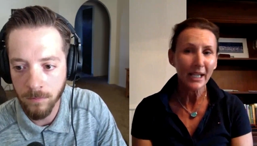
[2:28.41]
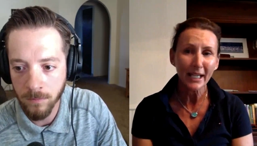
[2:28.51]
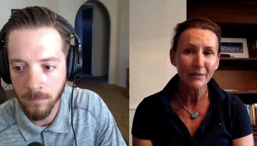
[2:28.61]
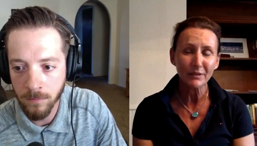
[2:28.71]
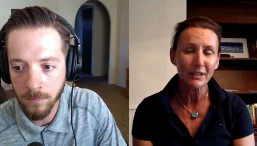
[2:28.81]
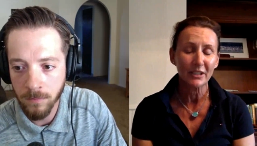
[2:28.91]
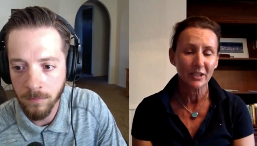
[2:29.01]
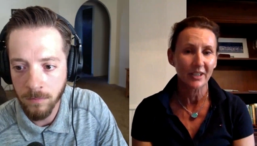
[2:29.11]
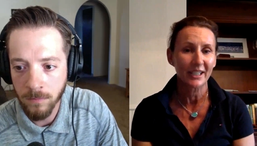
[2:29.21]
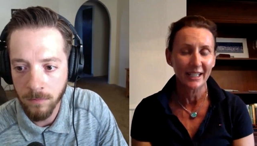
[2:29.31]
Speaker 1: I haven't really
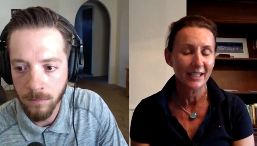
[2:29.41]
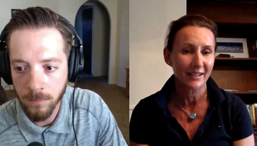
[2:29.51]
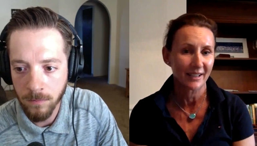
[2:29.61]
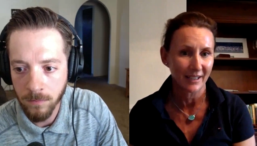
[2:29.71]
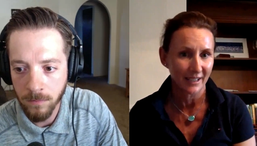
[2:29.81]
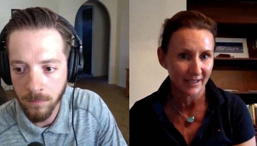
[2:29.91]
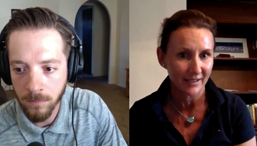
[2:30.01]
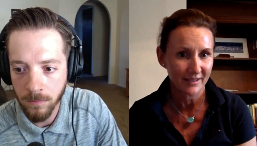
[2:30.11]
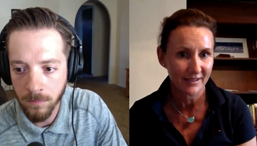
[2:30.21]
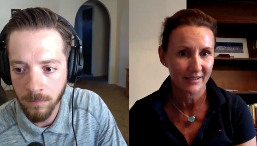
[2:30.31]
done anything
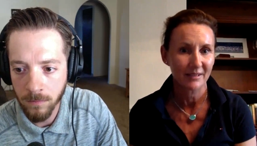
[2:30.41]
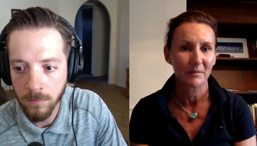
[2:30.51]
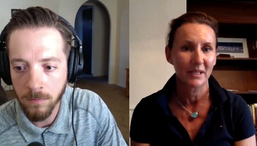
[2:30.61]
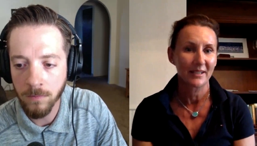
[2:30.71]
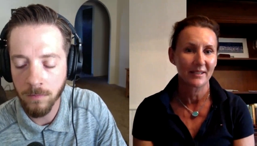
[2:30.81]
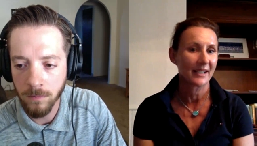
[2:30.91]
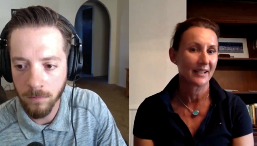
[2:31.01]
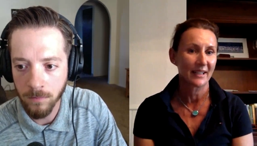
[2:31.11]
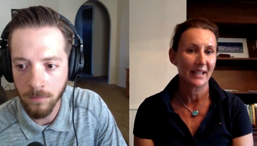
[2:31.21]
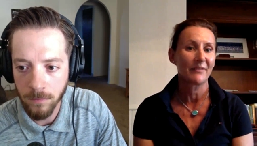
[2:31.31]
else my entire
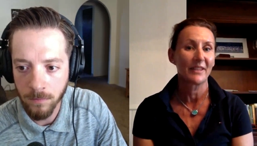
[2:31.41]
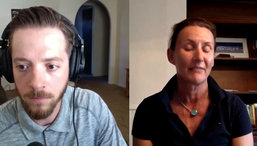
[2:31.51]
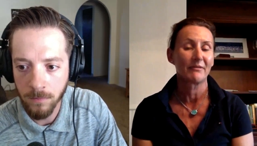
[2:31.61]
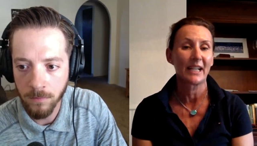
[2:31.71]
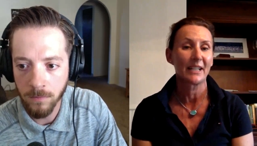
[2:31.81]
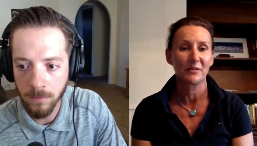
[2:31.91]
life than ride